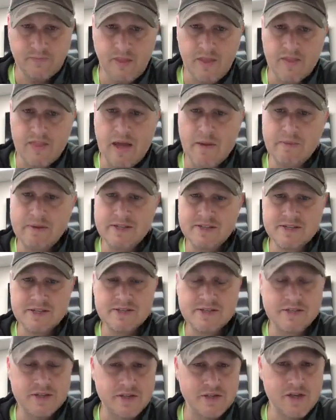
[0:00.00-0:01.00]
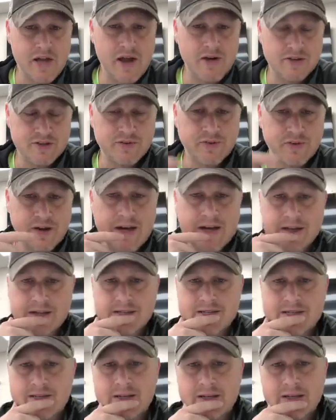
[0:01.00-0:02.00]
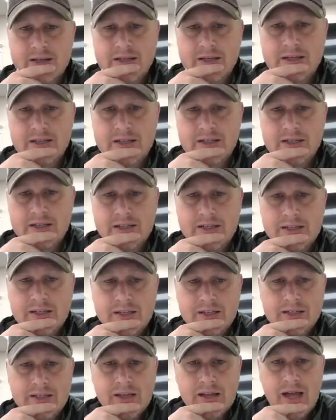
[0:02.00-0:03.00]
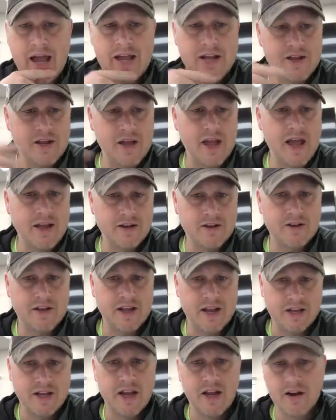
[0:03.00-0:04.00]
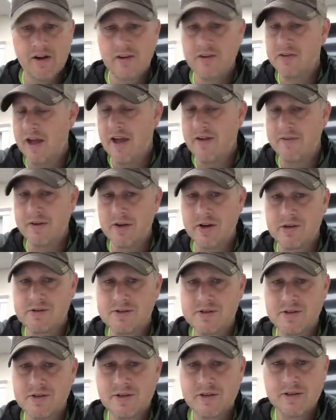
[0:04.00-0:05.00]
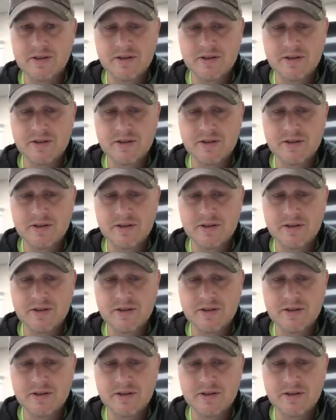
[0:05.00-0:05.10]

that means this is the challenge for us. Hey, do you can you hear? Do you have ears?